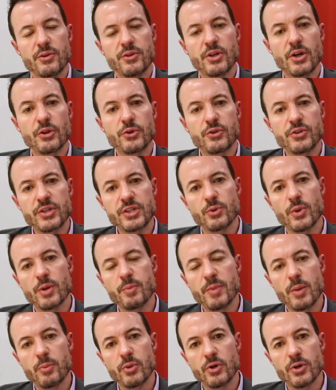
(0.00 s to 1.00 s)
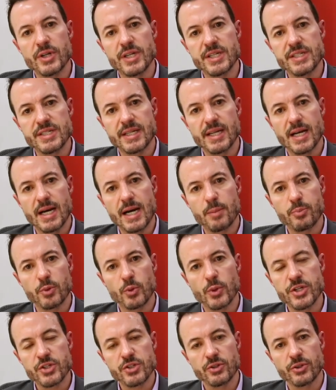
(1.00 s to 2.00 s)
The other thing to remember is that
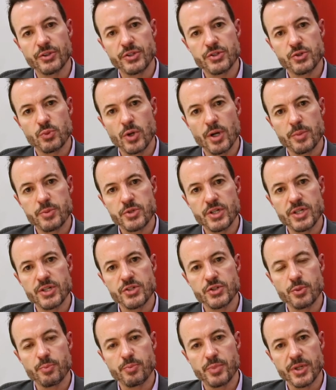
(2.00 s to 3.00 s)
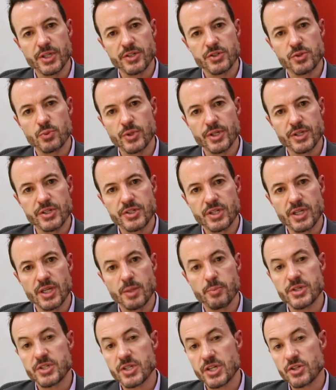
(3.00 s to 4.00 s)
operational disruption is your biggest risk
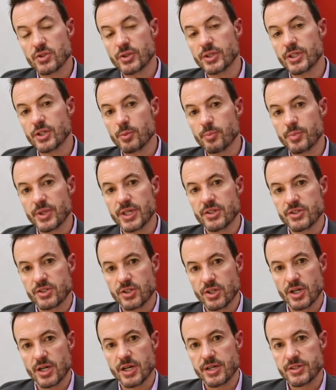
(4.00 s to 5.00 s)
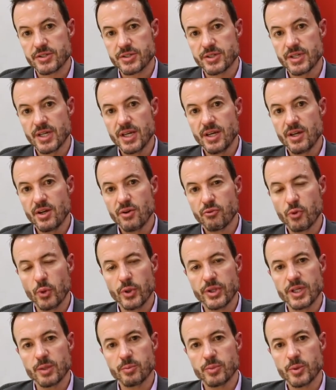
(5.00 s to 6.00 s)
and potentially your biggest cost for
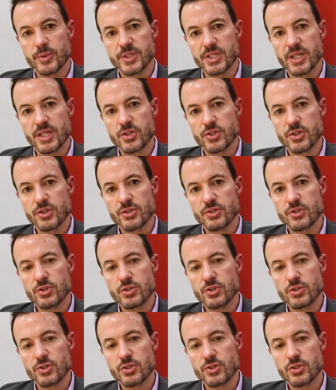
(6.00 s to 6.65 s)
the implementation.